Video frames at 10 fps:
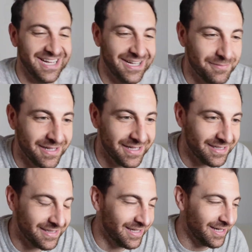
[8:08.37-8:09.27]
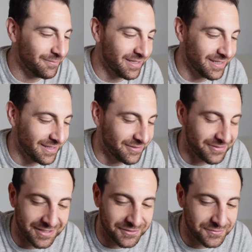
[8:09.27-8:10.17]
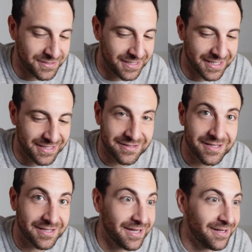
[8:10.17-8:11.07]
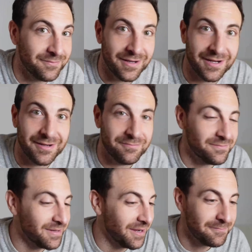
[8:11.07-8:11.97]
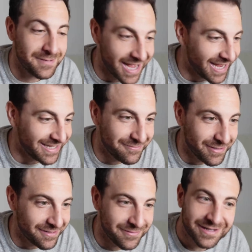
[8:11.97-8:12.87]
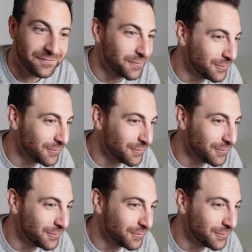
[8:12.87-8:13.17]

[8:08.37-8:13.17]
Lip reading: man. I mean, I don't take anything. I'm natty, baby. And if you look